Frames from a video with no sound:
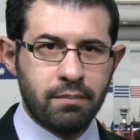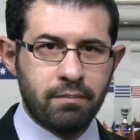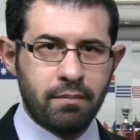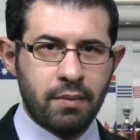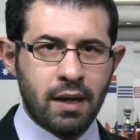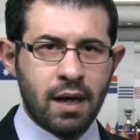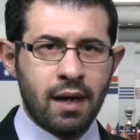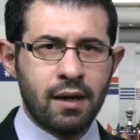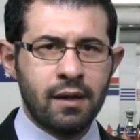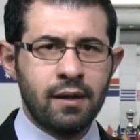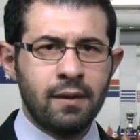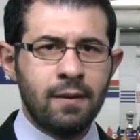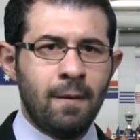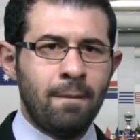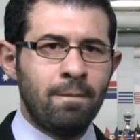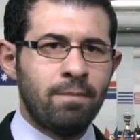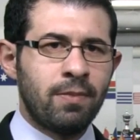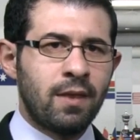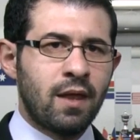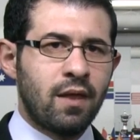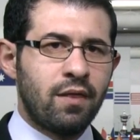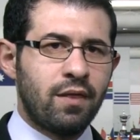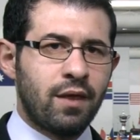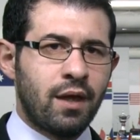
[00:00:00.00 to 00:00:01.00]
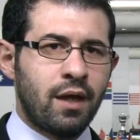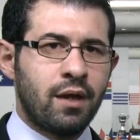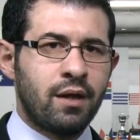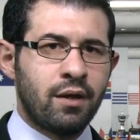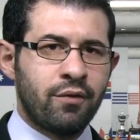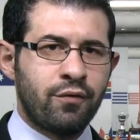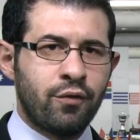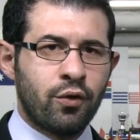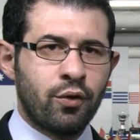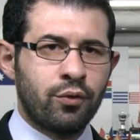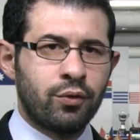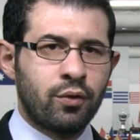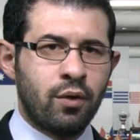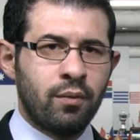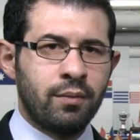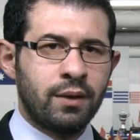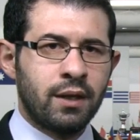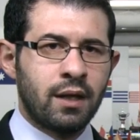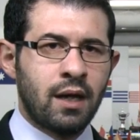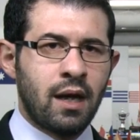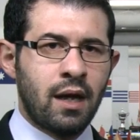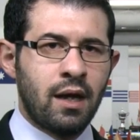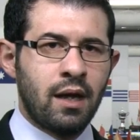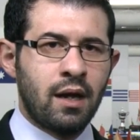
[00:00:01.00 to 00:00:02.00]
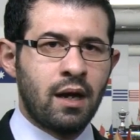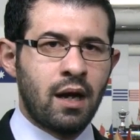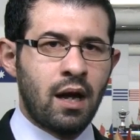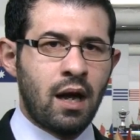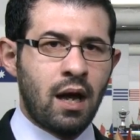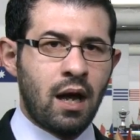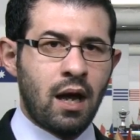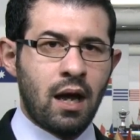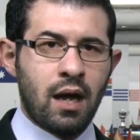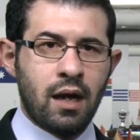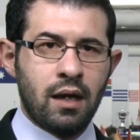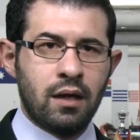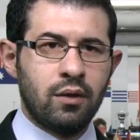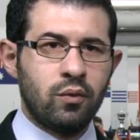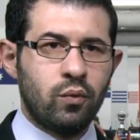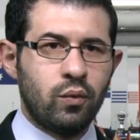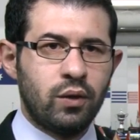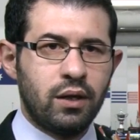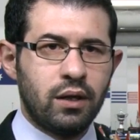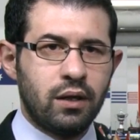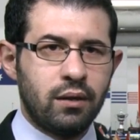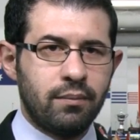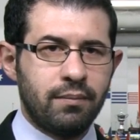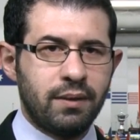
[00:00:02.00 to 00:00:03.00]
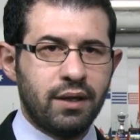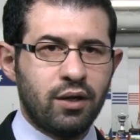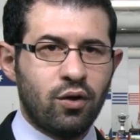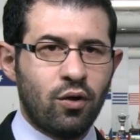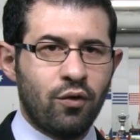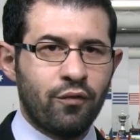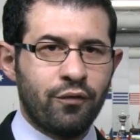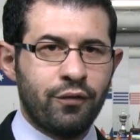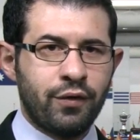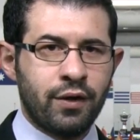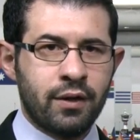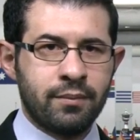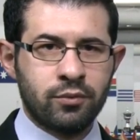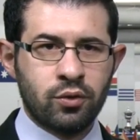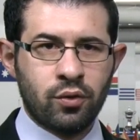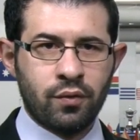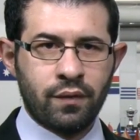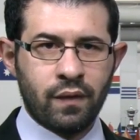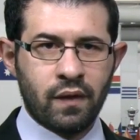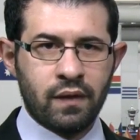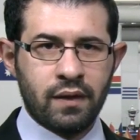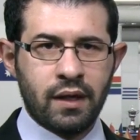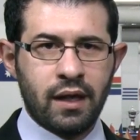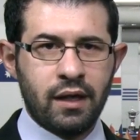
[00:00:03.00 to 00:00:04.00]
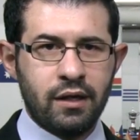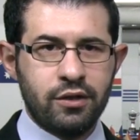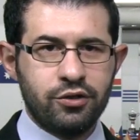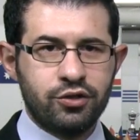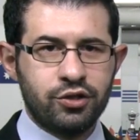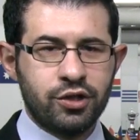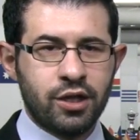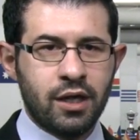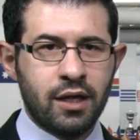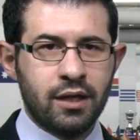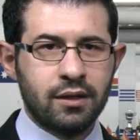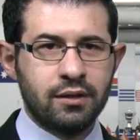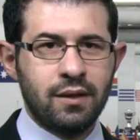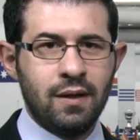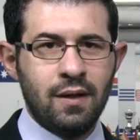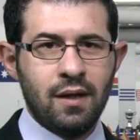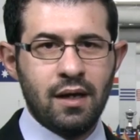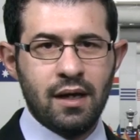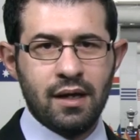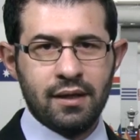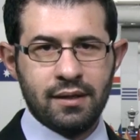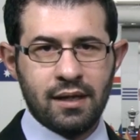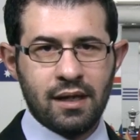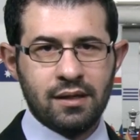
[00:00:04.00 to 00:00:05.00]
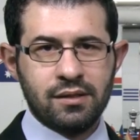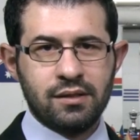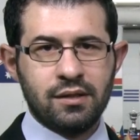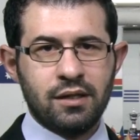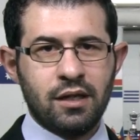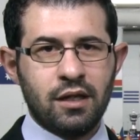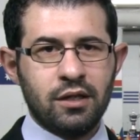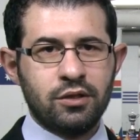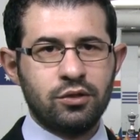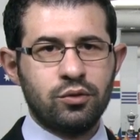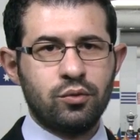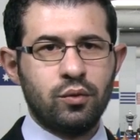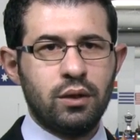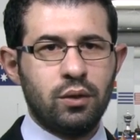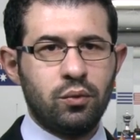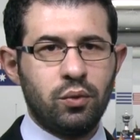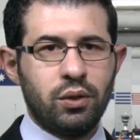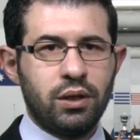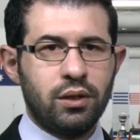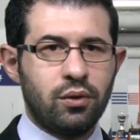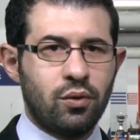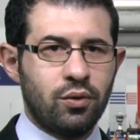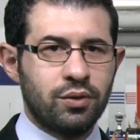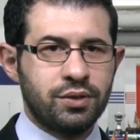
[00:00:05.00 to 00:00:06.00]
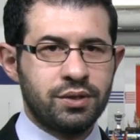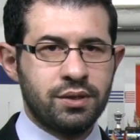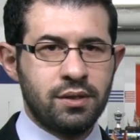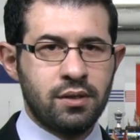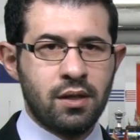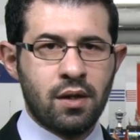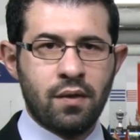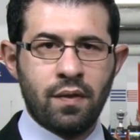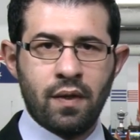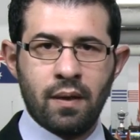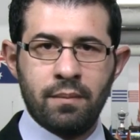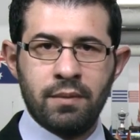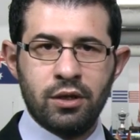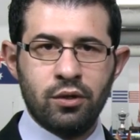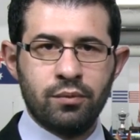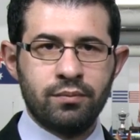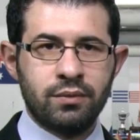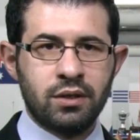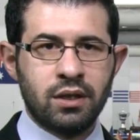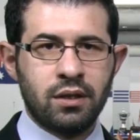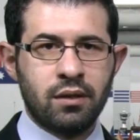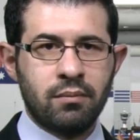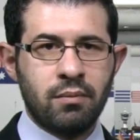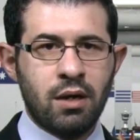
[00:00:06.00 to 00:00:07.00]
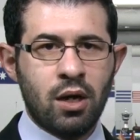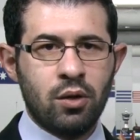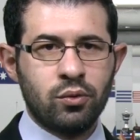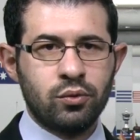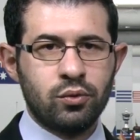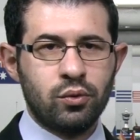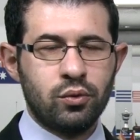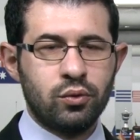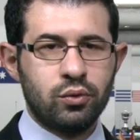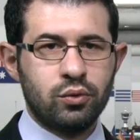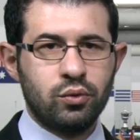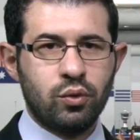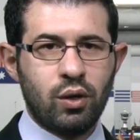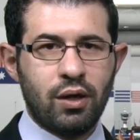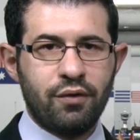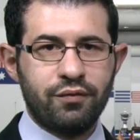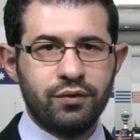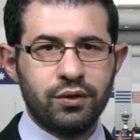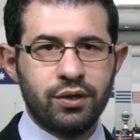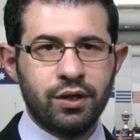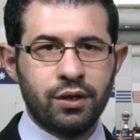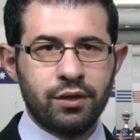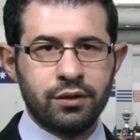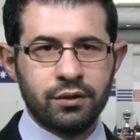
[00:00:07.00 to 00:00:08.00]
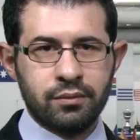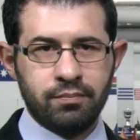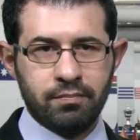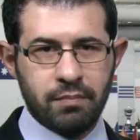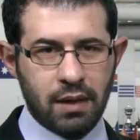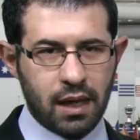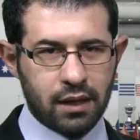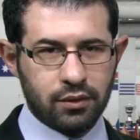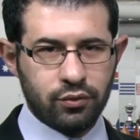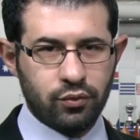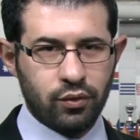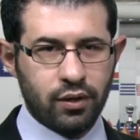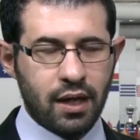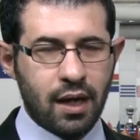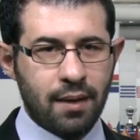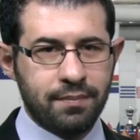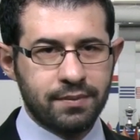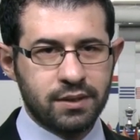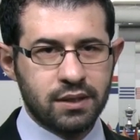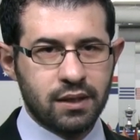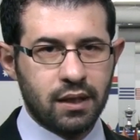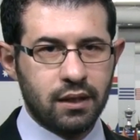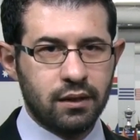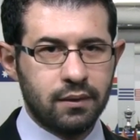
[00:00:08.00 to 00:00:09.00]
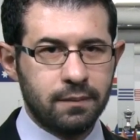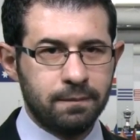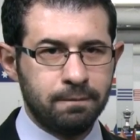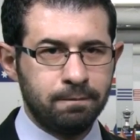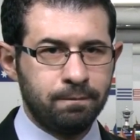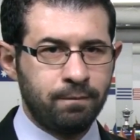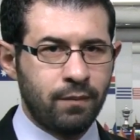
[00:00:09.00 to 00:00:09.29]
per barrel, then a forthcoming higher high will be confirmed on the daily chart, and as such we will consider the medium-term outlook to have turned back to the upside.